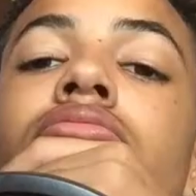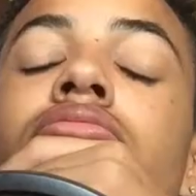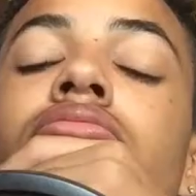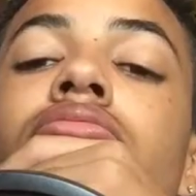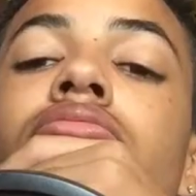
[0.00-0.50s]

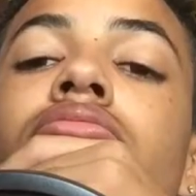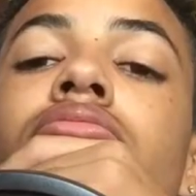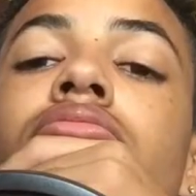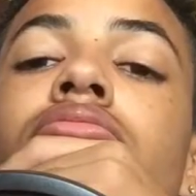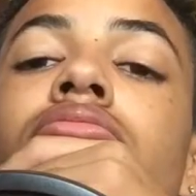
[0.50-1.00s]

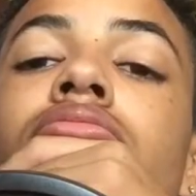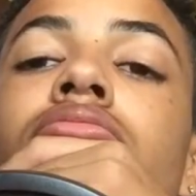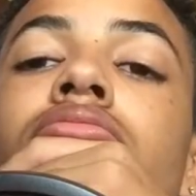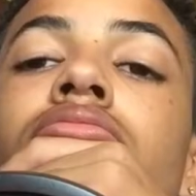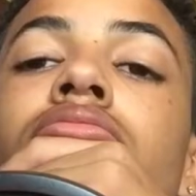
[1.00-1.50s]

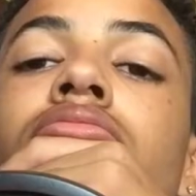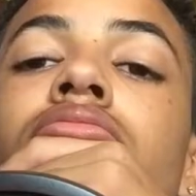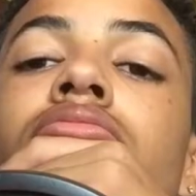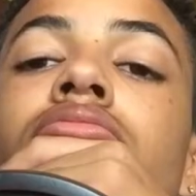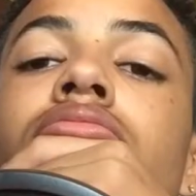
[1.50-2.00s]

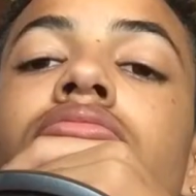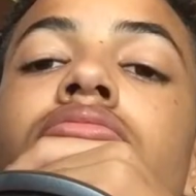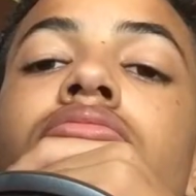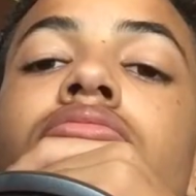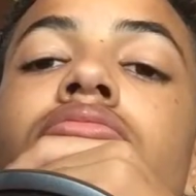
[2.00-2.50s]

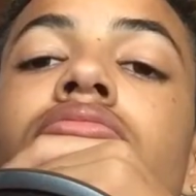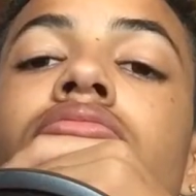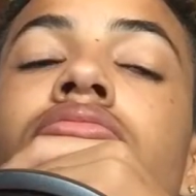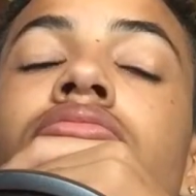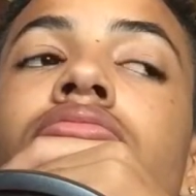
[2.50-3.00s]

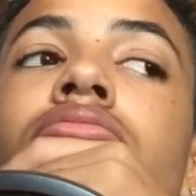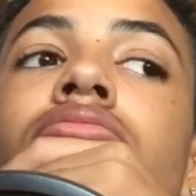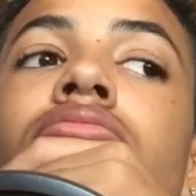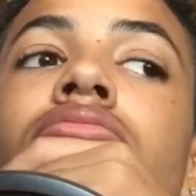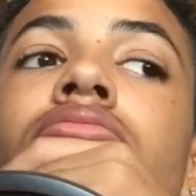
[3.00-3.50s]

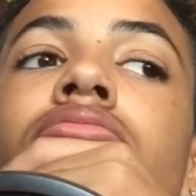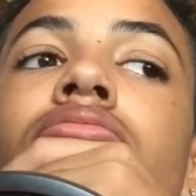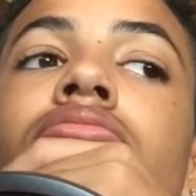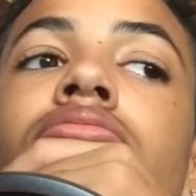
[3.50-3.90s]
(silence)